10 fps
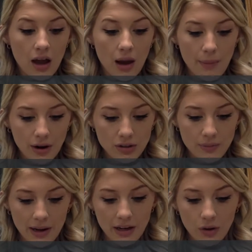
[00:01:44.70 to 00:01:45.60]
A
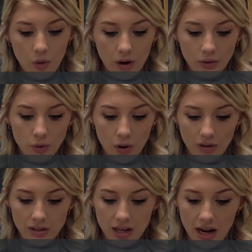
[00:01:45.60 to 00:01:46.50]
metal-dependent coiled coil
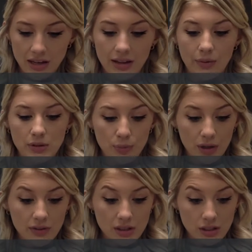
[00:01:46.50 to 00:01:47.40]
design that was
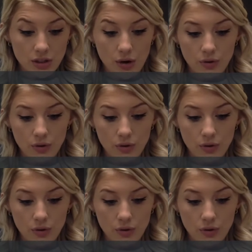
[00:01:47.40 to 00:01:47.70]
previously shown